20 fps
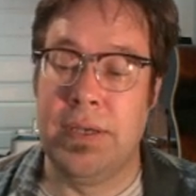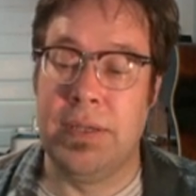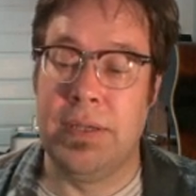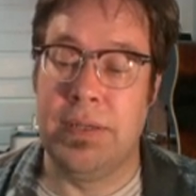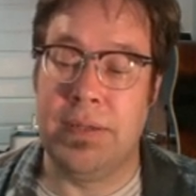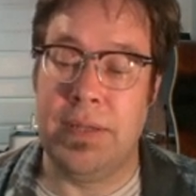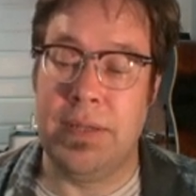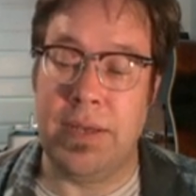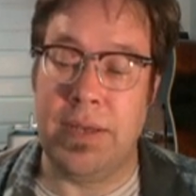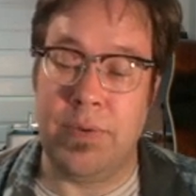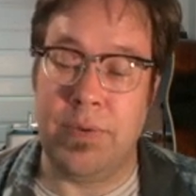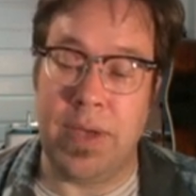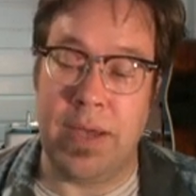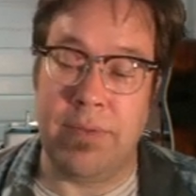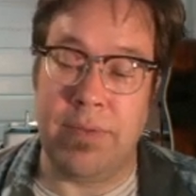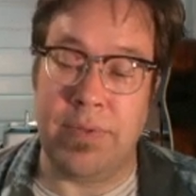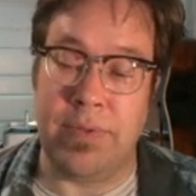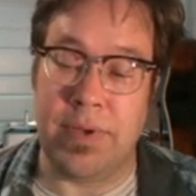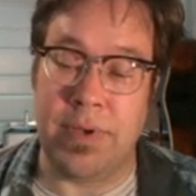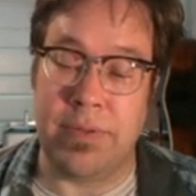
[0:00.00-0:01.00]
that you
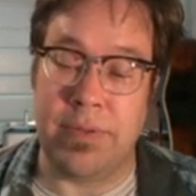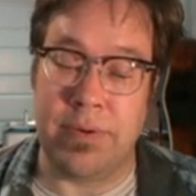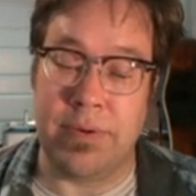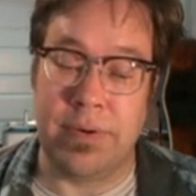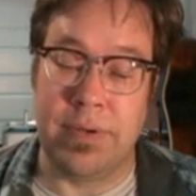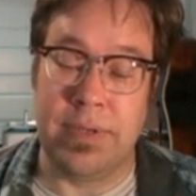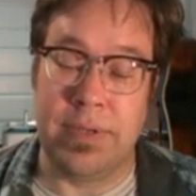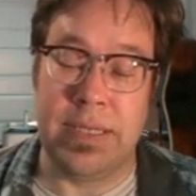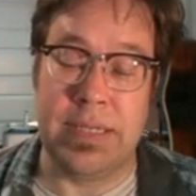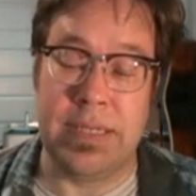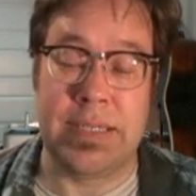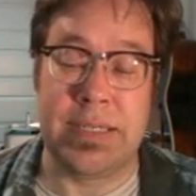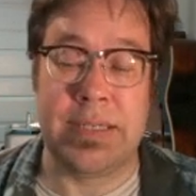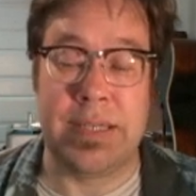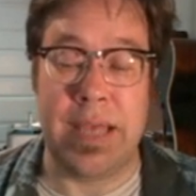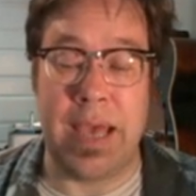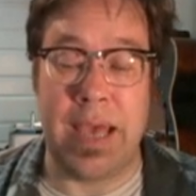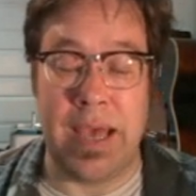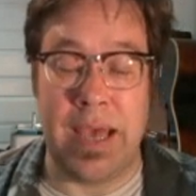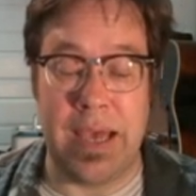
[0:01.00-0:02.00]
have the other.
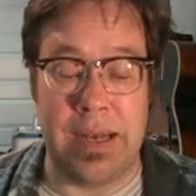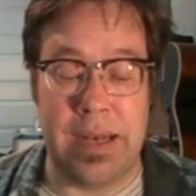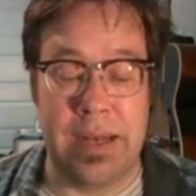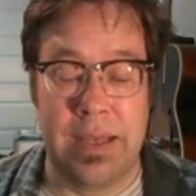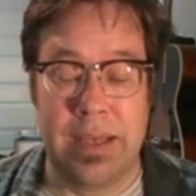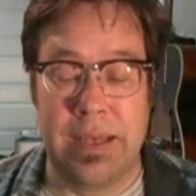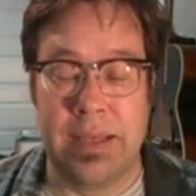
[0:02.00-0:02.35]
Instead,